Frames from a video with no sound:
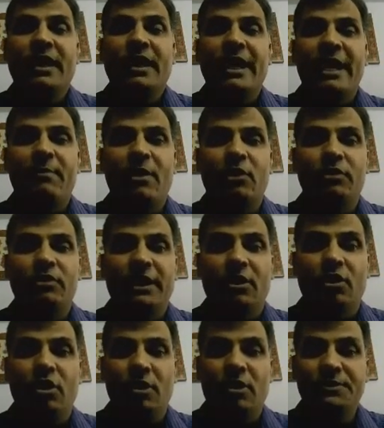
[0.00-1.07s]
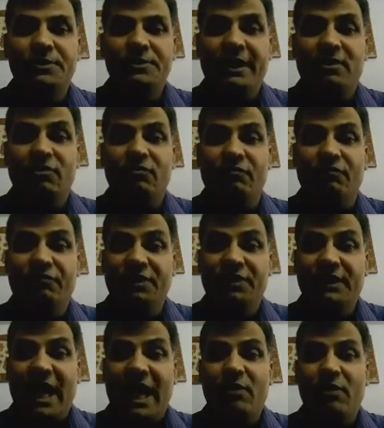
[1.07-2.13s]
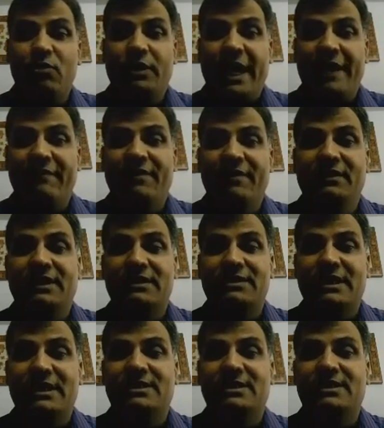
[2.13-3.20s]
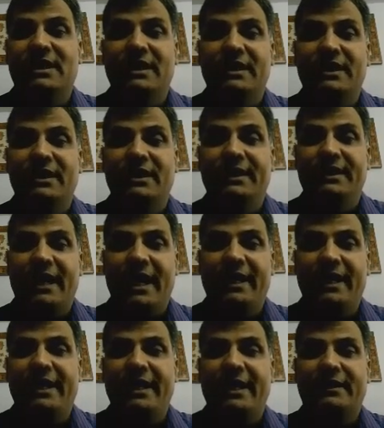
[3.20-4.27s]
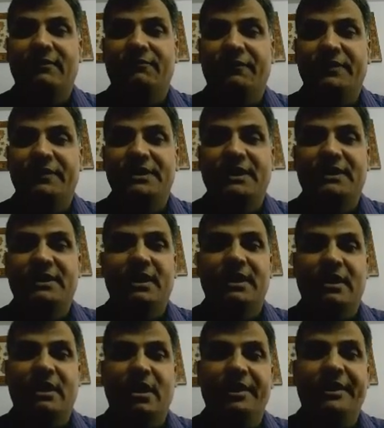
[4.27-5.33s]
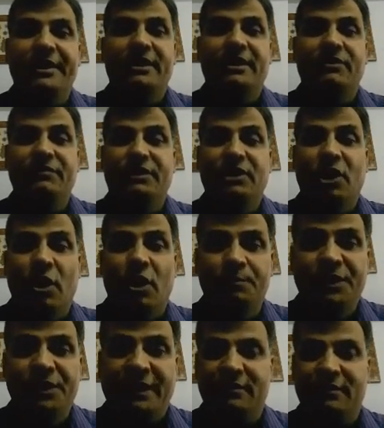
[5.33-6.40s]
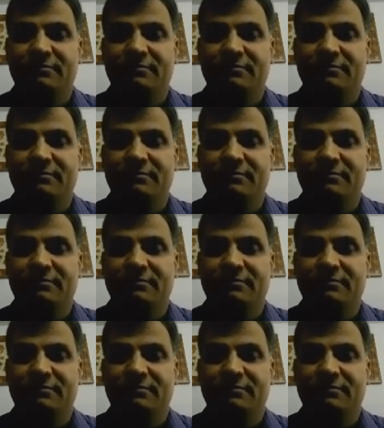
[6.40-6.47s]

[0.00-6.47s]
about an object without having the sensor in direct physical contact with the object.